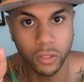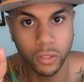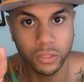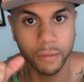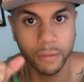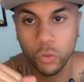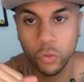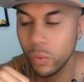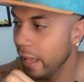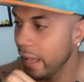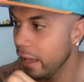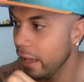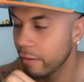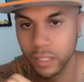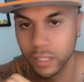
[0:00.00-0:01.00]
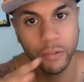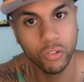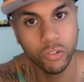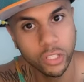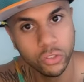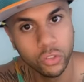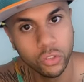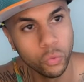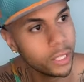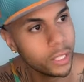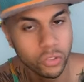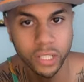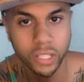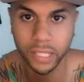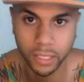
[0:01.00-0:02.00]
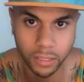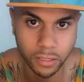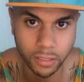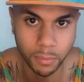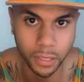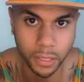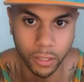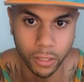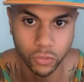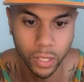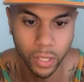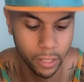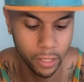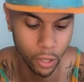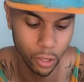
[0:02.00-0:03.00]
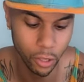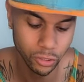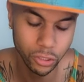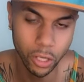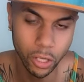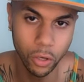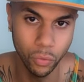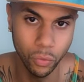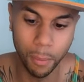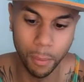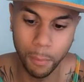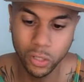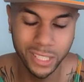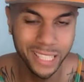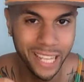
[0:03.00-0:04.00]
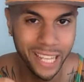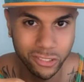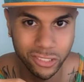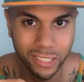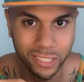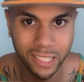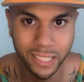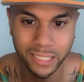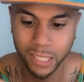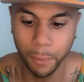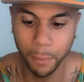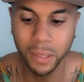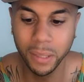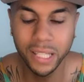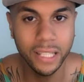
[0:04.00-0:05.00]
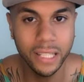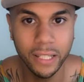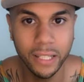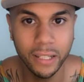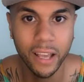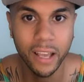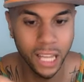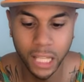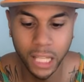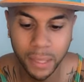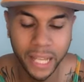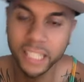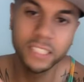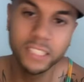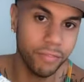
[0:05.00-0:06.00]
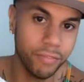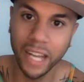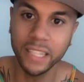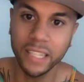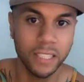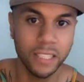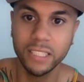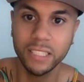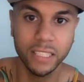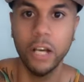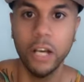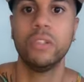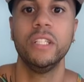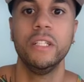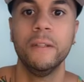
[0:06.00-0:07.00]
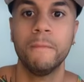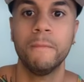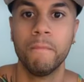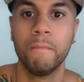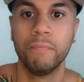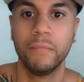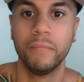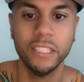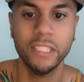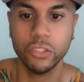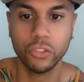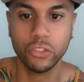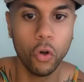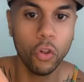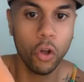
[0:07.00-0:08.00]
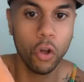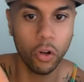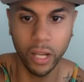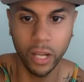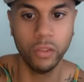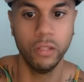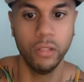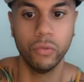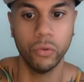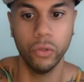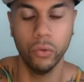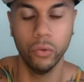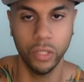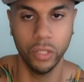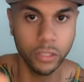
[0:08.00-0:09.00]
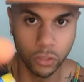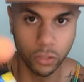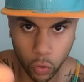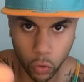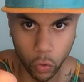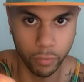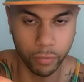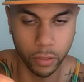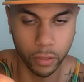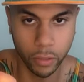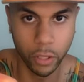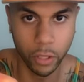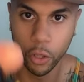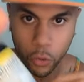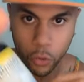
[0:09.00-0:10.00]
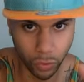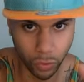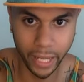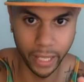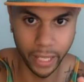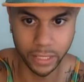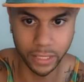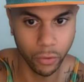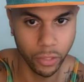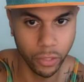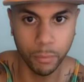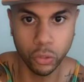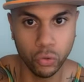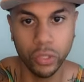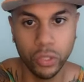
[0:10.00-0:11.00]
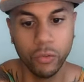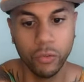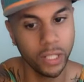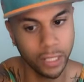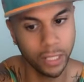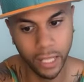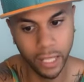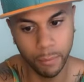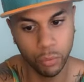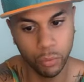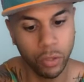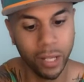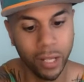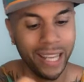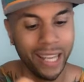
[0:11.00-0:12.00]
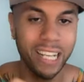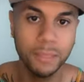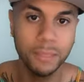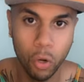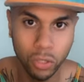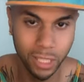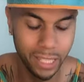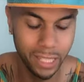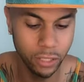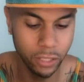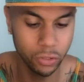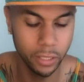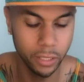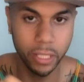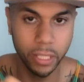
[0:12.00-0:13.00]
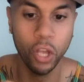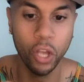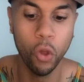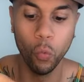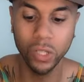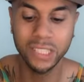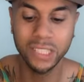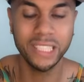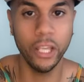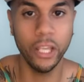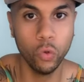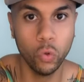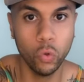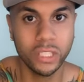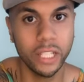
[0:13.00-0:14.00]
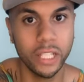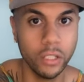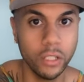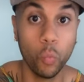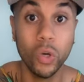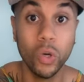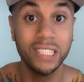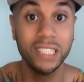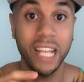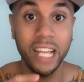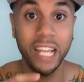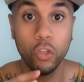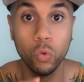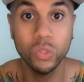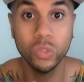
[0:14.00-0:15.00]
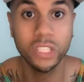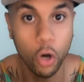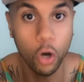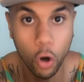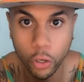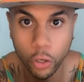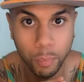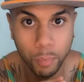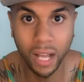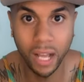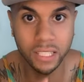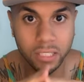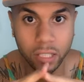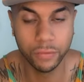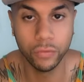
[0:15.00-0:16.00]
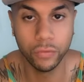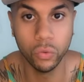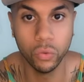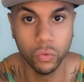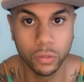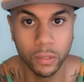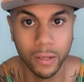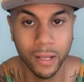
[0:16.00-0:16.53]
If you have a liver issue, we can trace that to something else, right? So the maltodextrin in this completely eliminates the fact that this is healthy. This is no longer healthy for you. This is chlorophyll. You think it's healthy, but you didn't read the label. It has maltodextrin in it, which they use in all your processed foods.